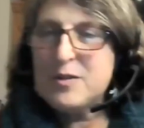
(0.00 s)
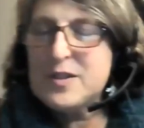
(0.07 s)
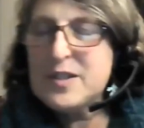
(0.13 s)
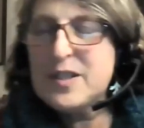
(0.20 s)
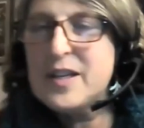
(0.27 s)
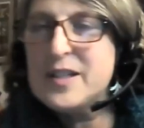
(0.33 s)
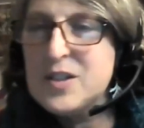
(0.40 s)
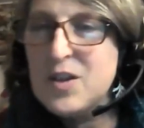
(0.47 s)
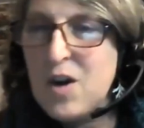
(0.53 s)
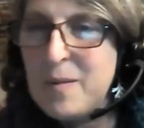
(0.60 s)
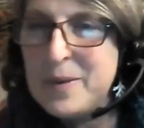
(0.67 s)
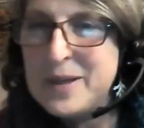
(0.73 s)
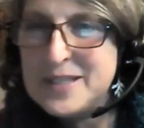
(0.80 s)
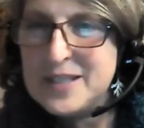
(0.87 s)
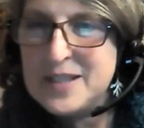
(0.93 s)
There's a nice
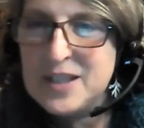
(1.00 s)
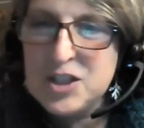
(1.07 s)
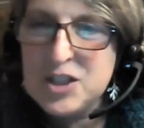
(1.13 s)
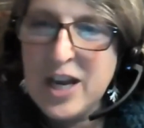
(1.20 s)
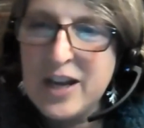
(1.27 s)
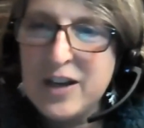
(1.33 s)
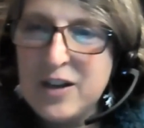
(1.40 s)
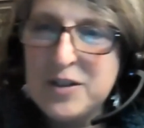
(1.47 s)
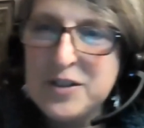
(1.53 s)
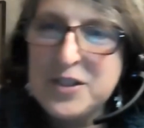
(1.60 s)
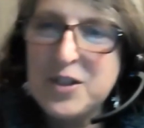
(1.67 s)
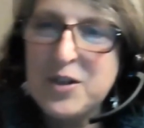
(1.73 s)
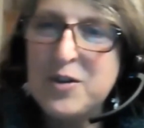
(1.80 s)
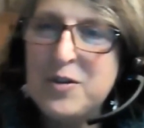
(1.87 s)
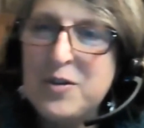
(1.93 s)
comment in the chat
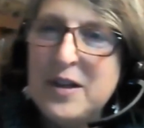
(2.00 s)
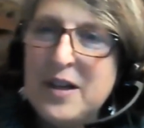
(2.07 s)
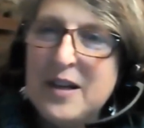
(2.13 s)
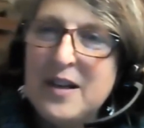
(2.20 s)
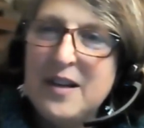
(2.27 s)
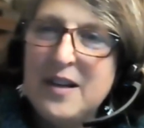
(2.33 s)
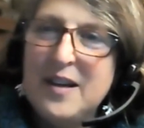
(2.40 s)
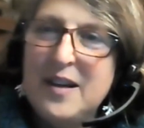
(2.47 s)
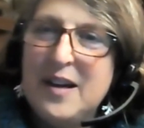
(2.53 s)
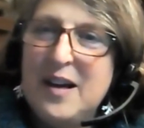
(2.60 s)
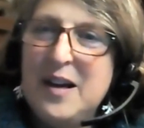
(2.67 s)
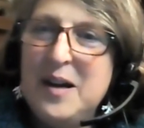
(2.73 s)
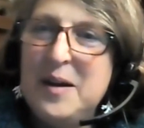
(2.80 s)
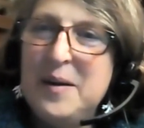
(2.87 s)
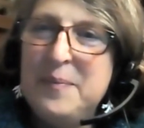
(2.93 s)
also.
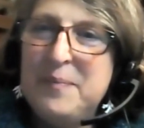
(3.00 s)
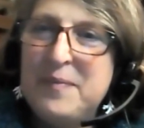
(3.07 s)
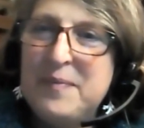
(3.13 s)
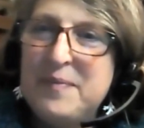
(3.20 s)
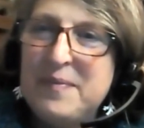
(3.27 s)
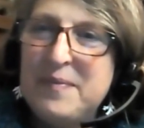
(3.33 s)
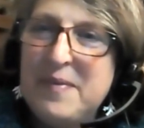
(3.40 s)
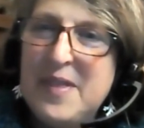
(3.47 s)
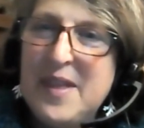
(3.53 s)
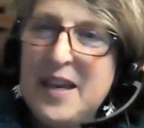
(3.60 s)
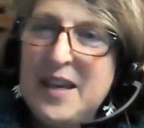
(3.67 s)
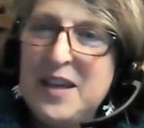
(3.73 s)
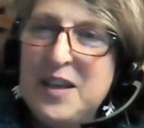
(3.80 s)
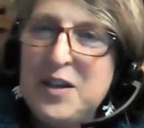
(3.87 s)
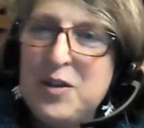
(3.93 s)
Um,
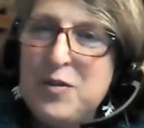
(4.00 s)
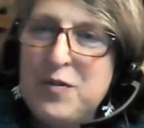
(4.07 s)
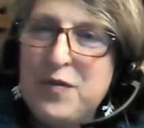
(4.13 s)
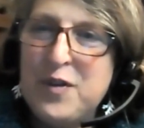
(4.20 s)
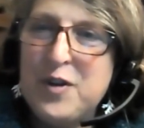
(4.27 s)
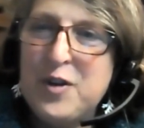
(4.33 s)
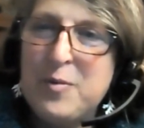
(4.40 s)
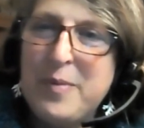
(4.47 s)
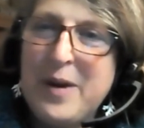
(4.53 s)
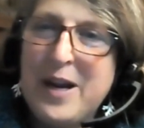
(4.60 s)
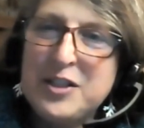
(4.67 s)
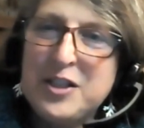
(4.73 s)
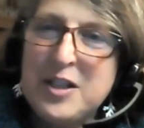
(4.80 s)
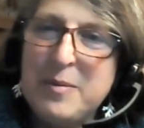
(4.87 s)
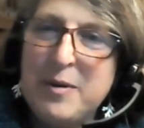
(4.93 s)
thanking you for your
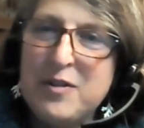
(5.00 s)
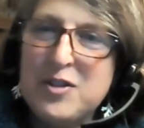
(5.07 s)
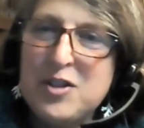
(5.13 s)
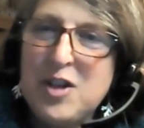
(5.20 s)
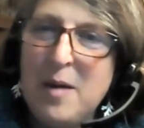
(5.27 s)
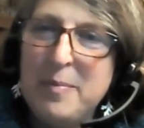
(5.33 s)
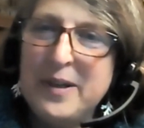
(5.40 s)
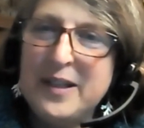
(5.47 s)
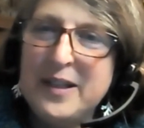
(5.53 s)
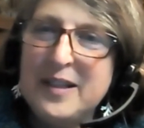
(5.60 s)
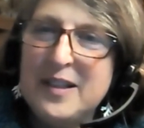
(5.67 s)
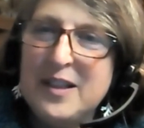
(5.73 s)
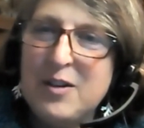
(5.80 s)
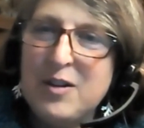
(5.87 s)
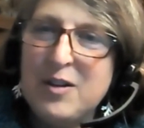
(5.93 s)
passion about the topic
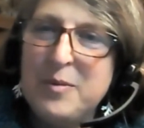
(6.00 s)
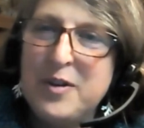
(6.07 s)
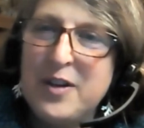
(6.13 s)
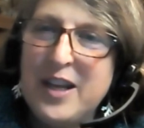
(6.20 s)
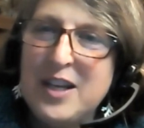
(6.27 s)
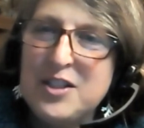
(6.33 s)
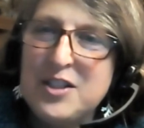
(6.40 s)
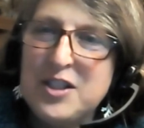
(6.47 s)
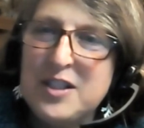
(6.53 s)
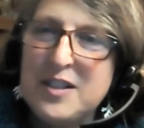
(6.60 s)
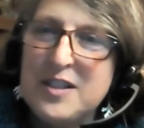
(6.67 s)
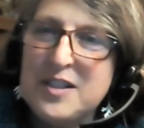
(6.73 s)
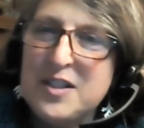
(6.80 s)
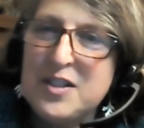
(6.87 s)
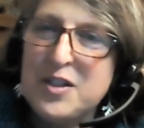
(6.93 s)
and clear
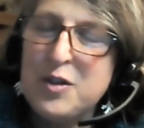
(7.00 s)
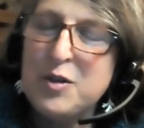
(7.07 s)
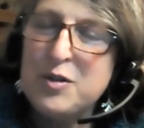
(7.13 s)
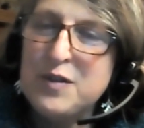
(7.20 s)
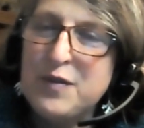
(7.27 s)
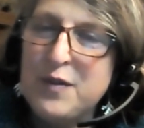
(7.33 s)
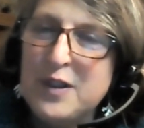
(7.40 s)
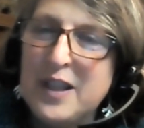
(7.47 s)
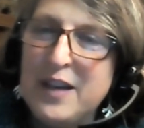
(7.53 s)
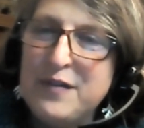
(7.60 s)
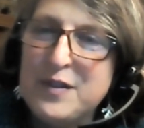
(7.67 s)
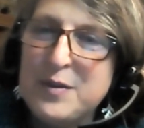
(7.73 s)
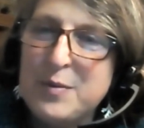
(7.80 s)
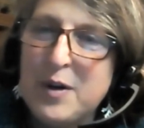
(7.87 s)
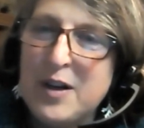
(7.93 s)
communication. This is a useful
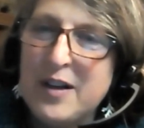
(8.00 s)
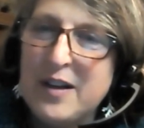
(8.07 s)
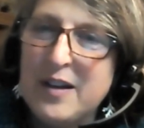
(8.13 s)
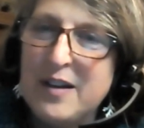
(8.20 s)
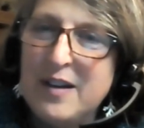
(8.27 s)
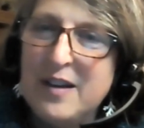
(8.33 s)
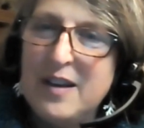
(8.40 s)
life's work.